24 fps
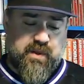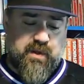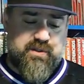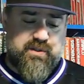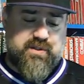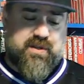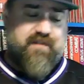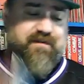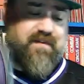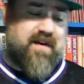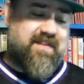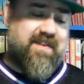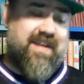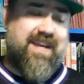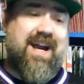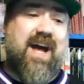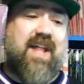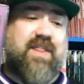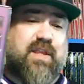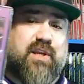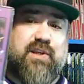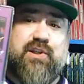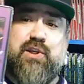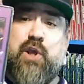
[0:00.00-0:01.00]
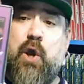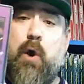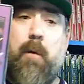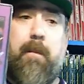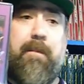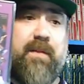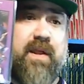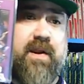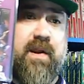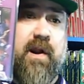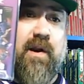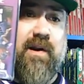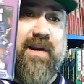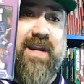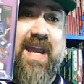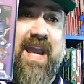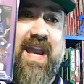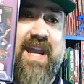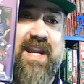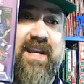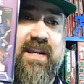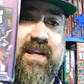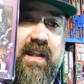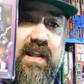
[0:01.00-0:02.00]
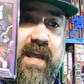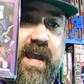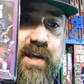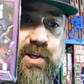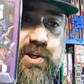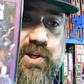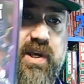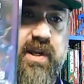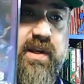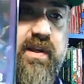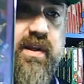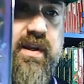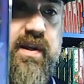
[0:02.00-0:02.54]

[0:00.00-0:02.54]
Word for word: So I finally got the Toaplan Arcade Collection.